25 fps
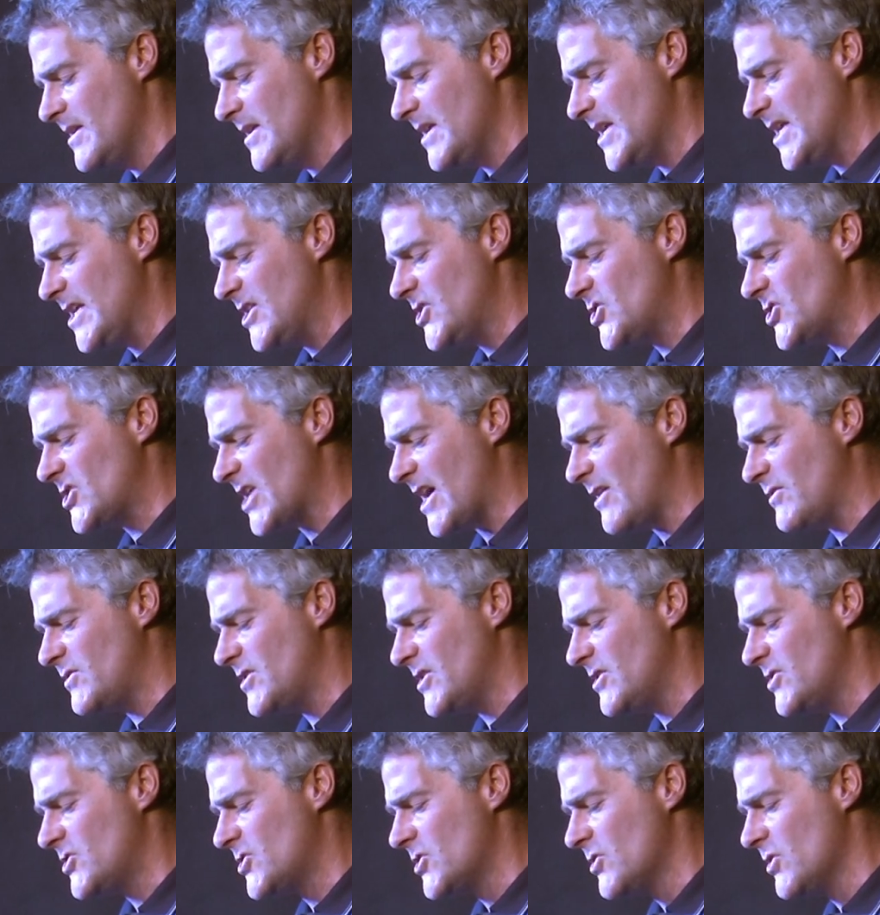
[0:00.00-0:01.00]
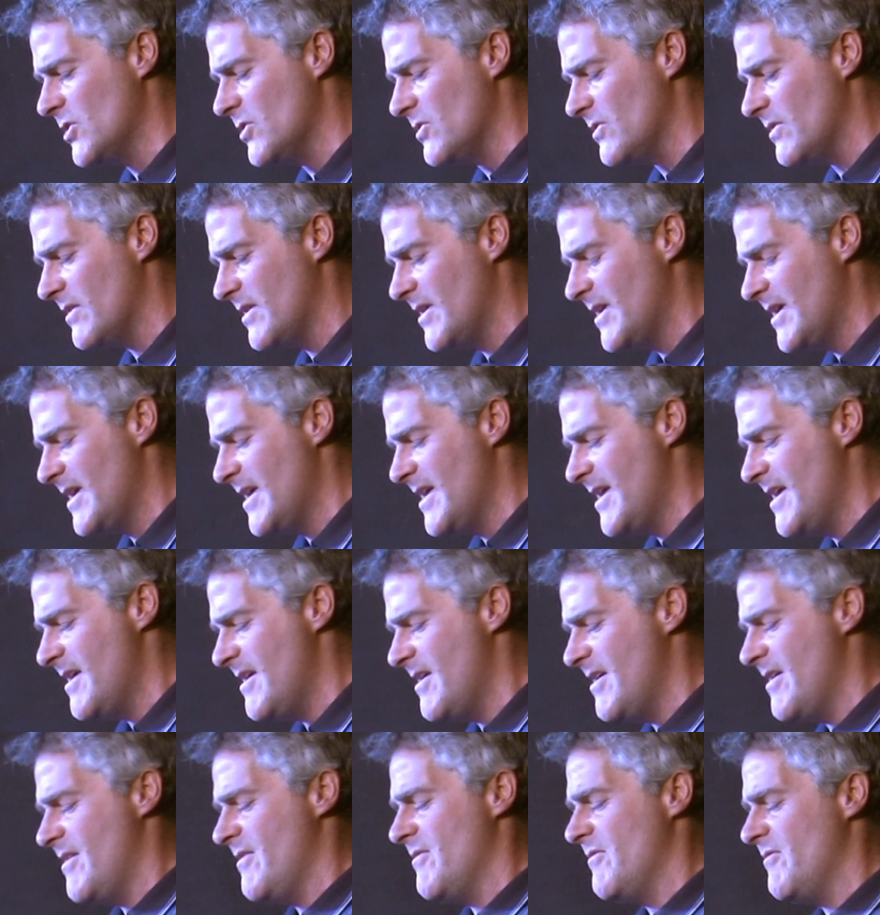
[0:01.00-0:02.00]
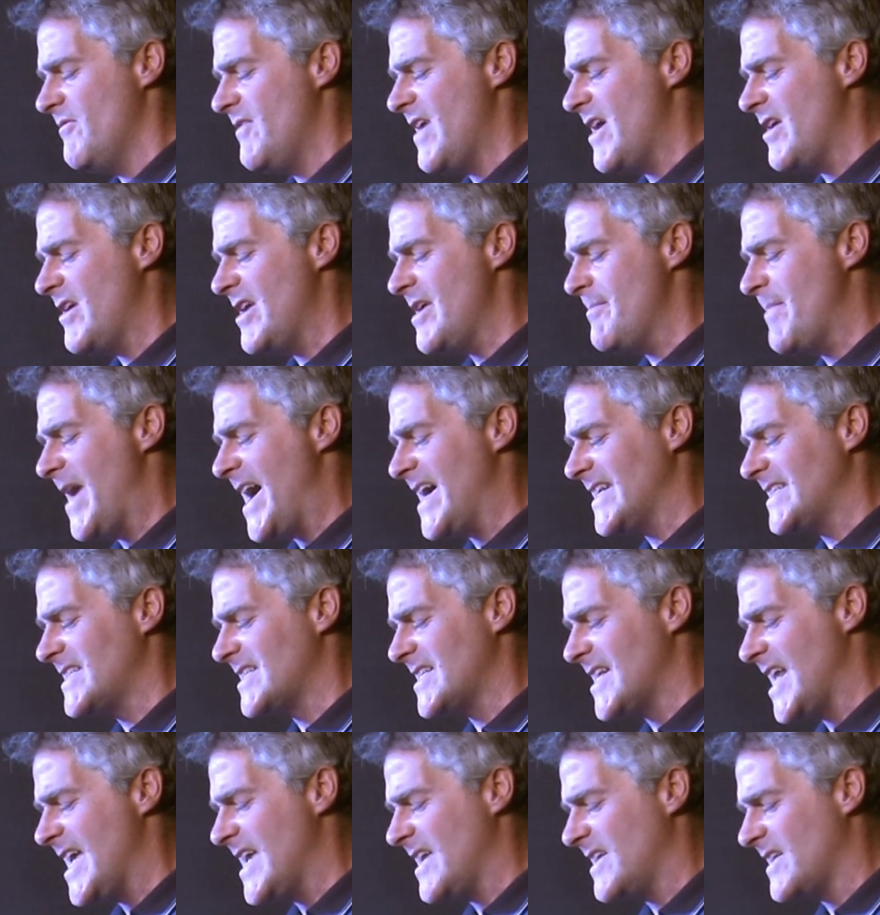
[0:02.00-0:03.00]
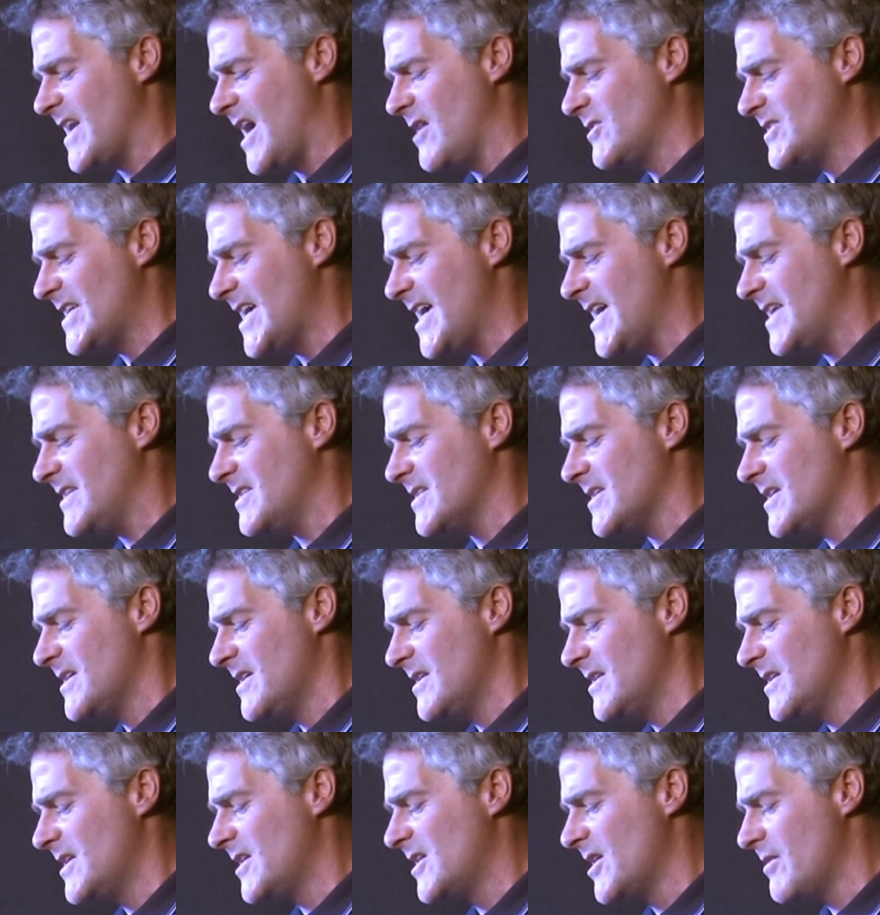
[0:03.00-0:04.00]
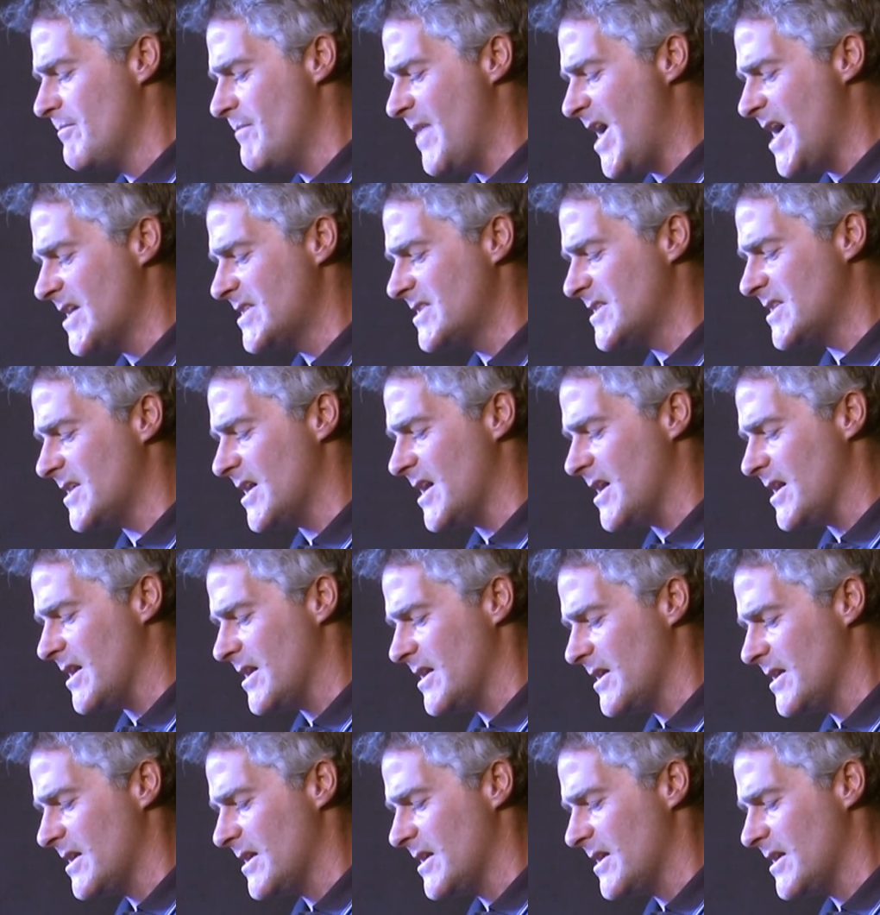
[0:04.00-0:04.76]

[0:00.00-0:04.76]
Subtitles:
He shouted Zulu, "Very bad snake, now dead, little master."